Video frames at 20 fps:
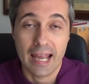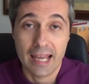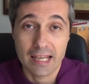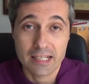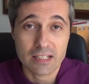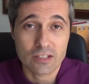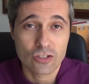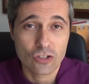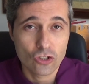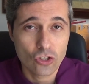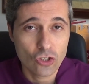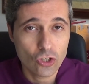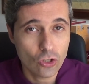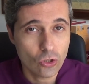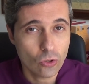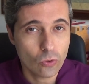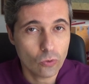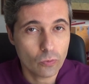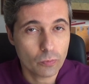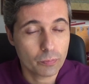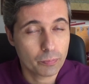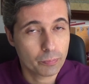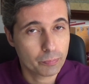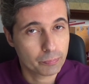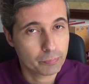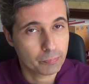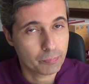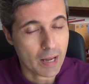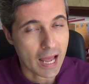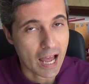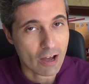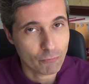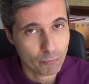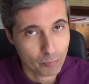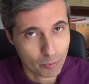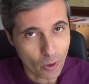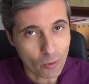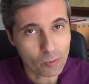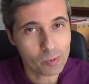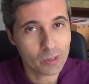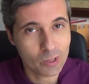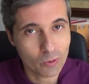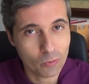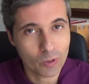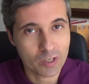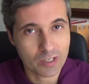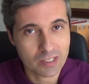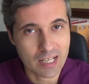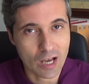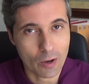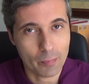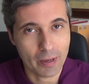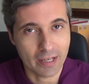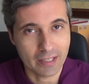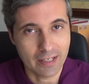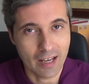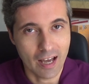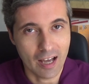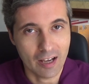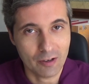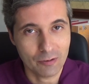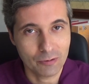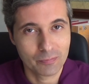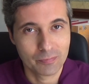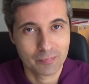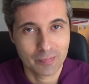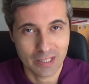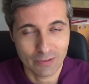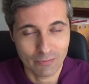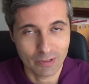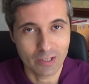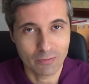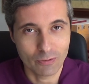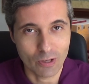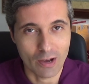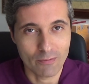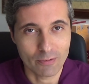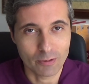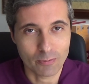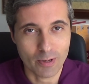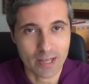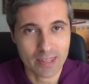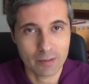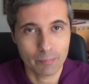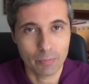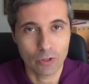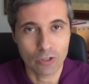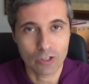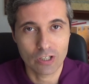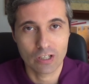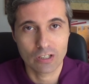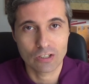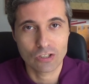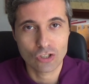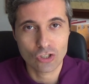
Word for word: And as you have probably worked out by now, even if you haven't read the book,